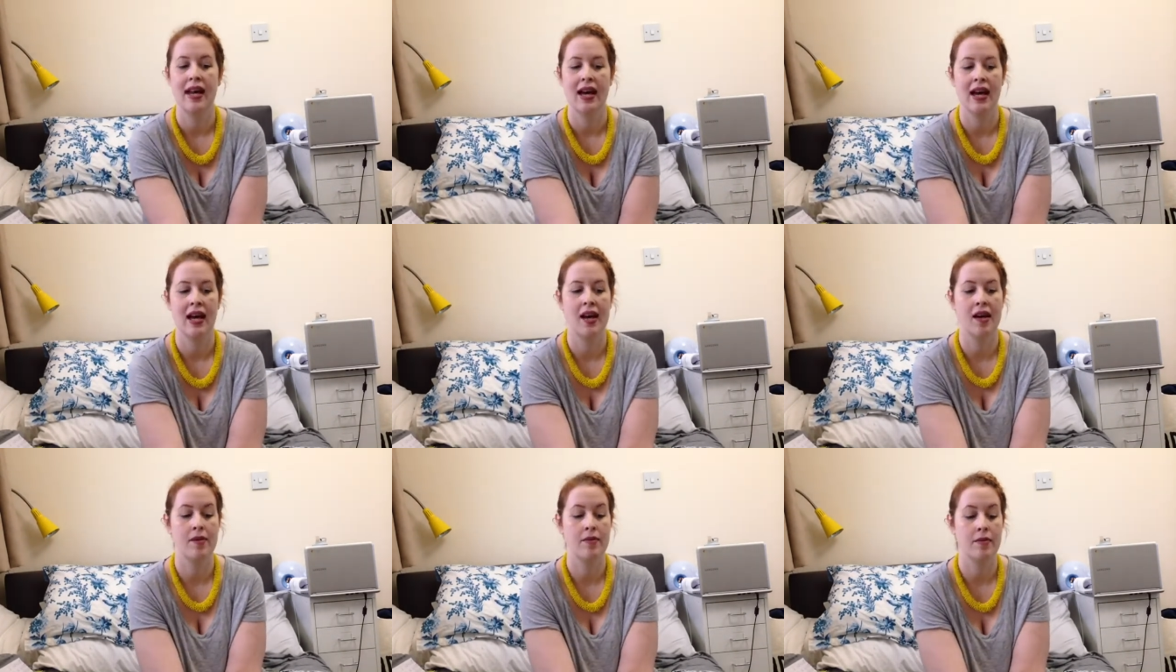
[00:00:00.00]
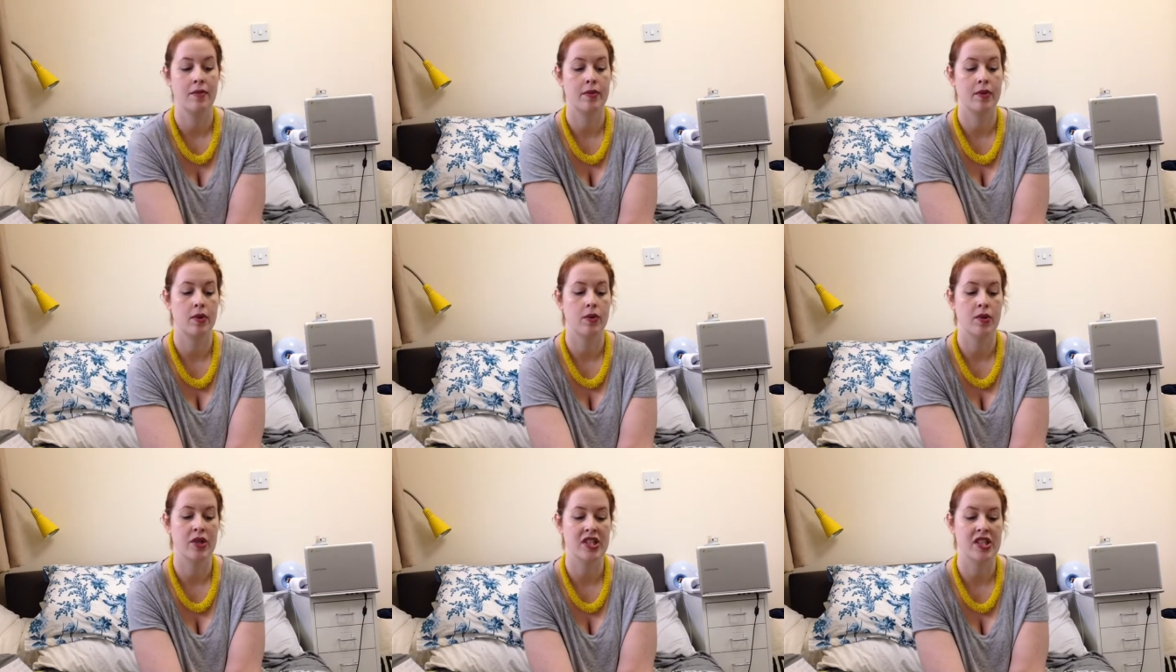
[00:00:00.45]

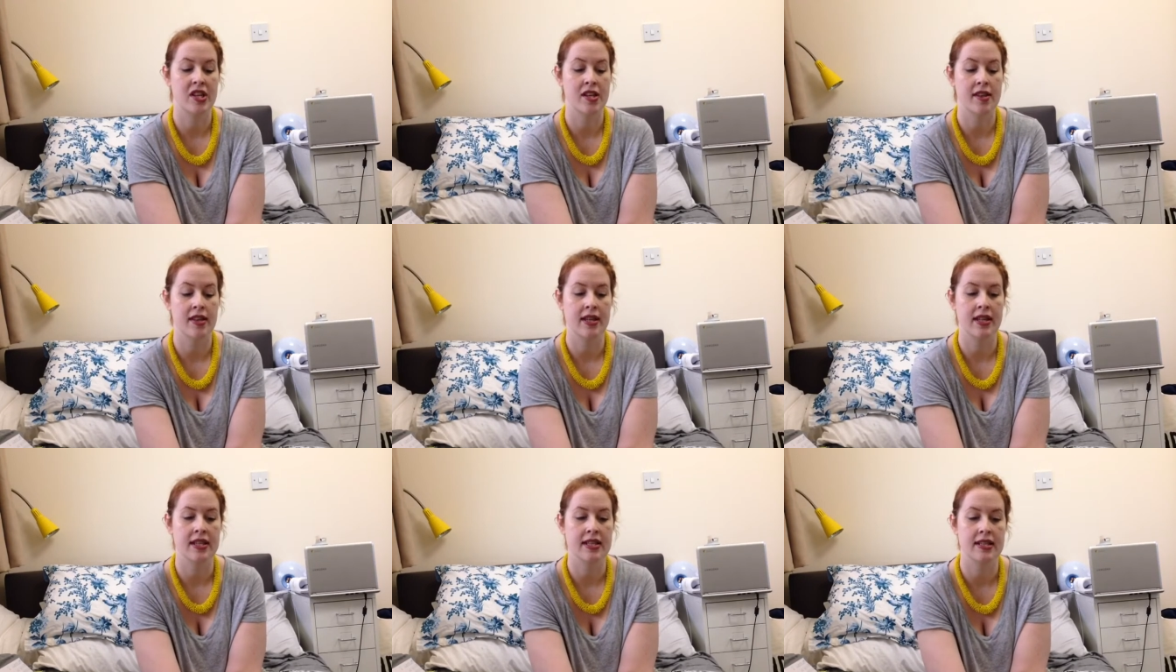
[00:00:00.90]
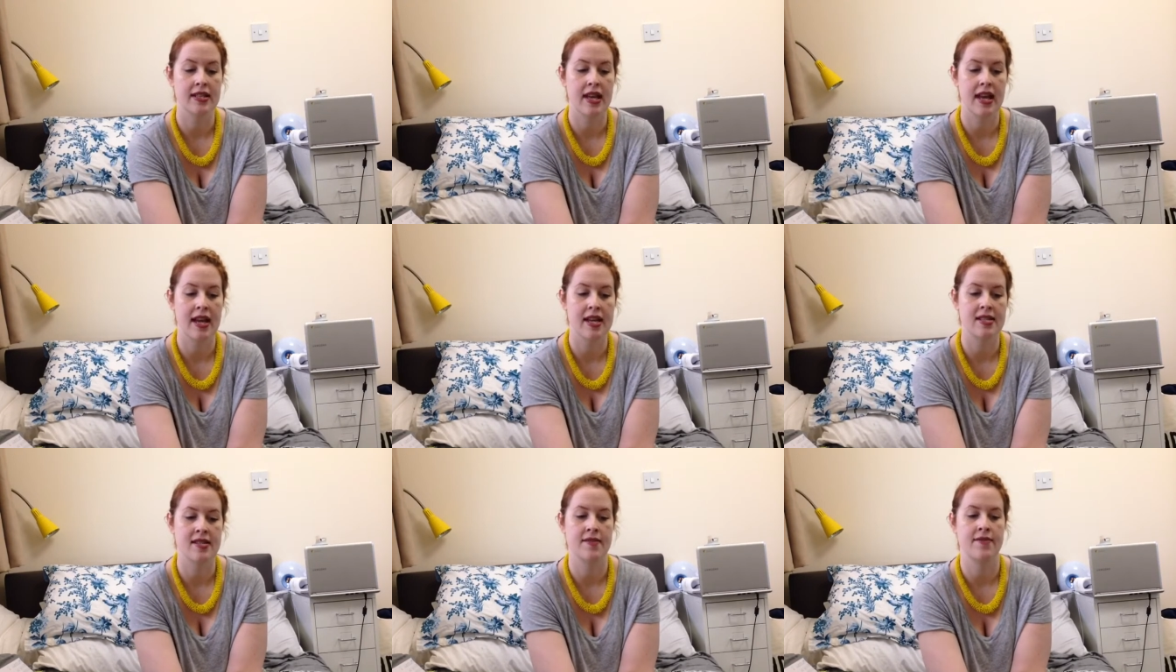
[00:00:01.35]
um, which I think
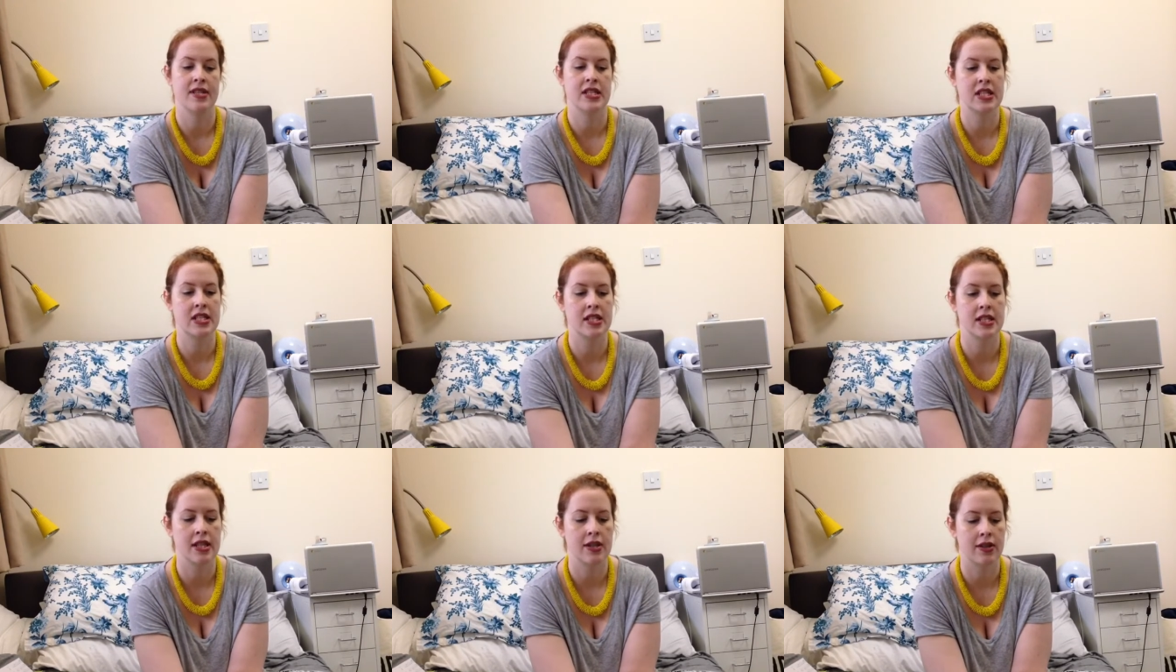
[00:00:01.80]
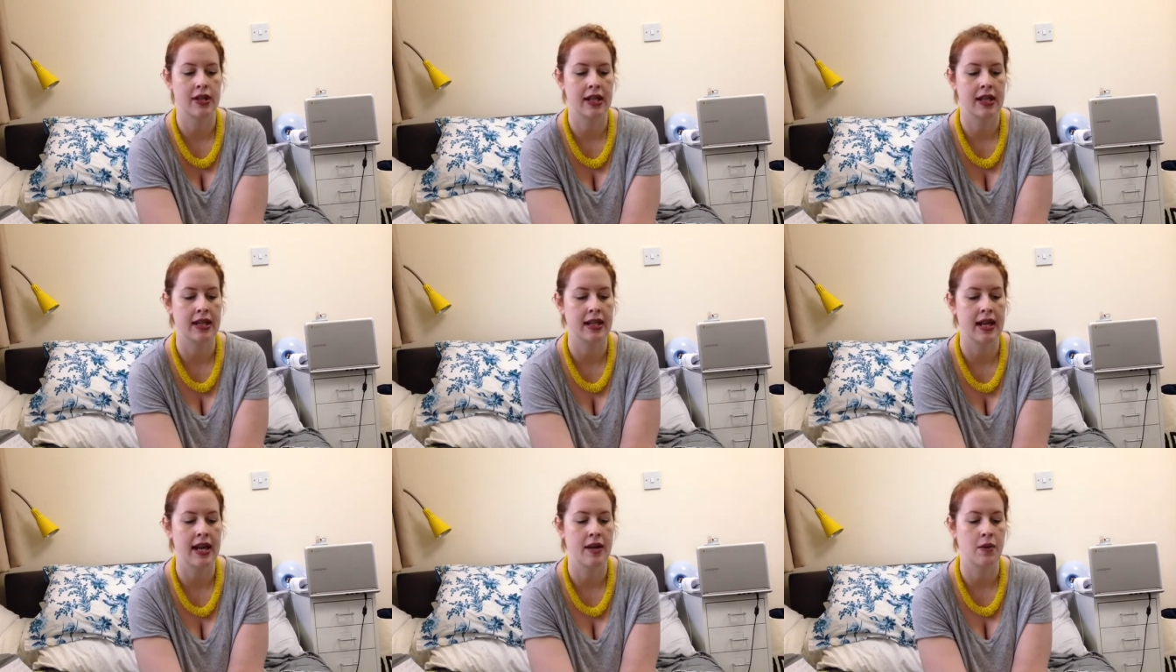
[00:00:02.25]
as a
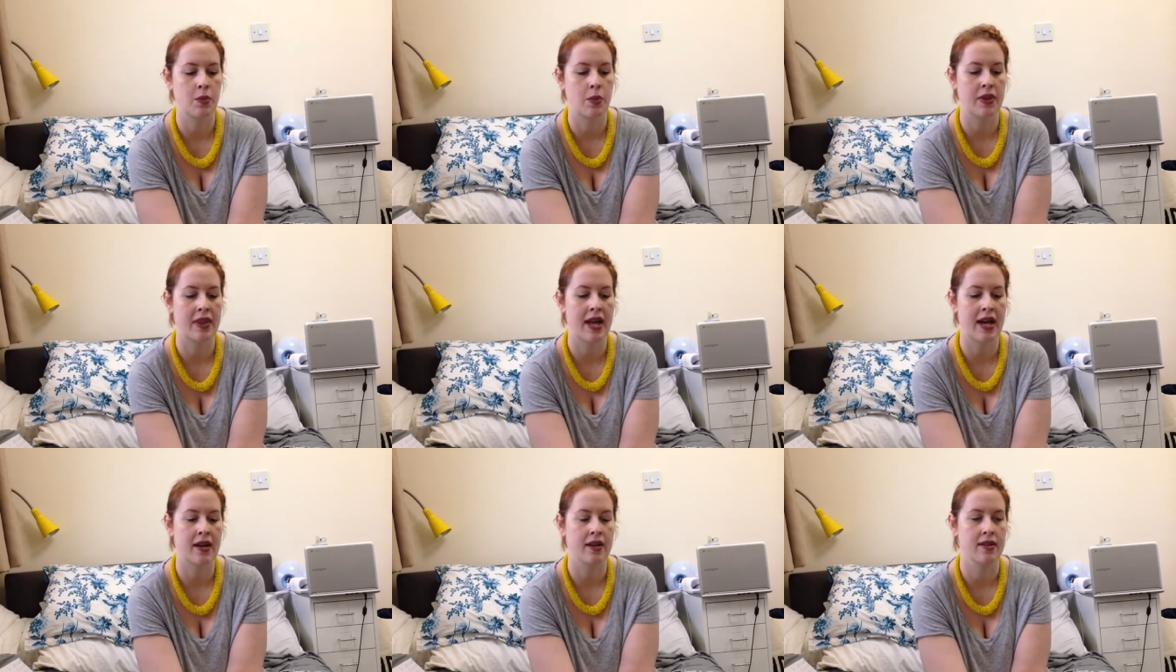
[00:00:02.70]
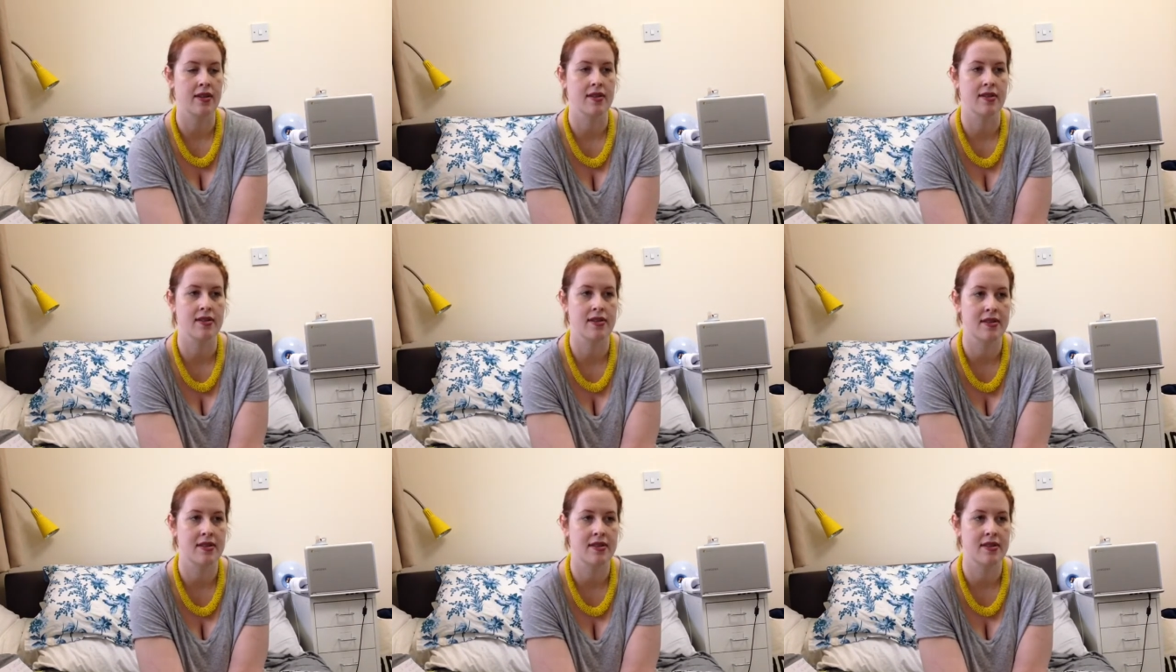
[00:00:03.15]
vegetarian and without